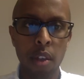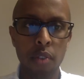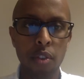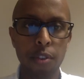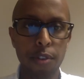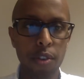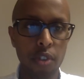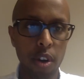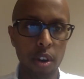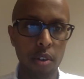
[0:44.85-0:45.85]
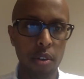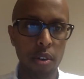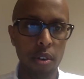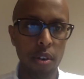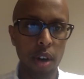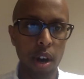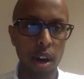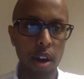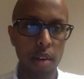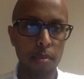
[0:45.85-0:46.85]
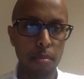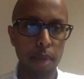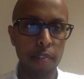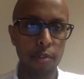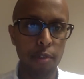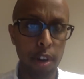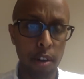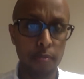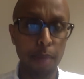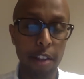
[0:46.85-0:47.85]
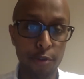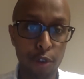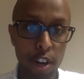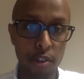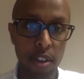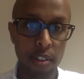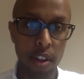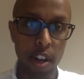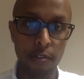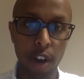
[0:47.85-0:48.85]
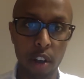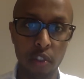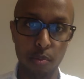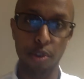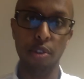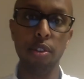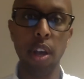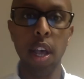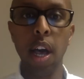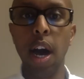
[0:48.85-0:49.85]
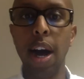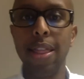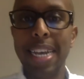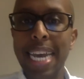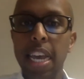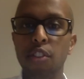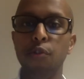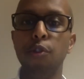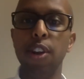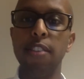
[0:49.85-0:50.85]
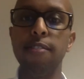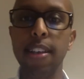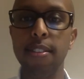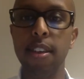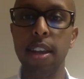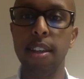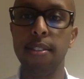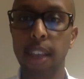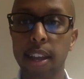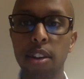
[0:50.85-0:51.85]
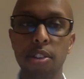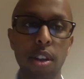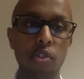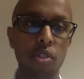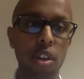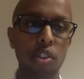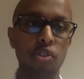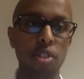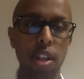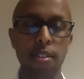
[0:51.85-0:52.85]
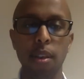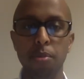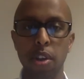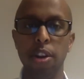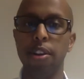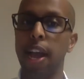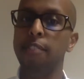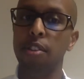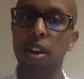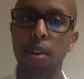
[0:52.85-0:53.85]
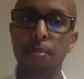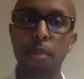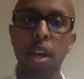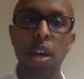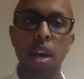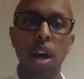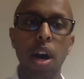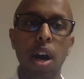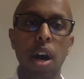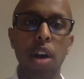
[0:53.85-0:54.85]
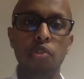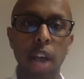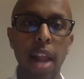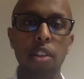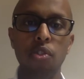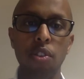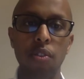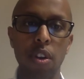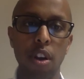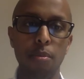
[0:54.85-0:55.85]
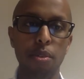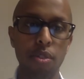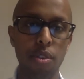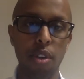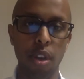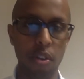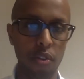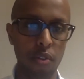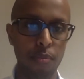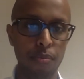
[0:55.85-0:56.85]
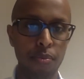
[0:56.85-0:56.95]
So the first article by Friedrichsen and Fosberg, The Case for Investing in Secondary Education in Sub-Saharan Africa, Challenges and Opportunities.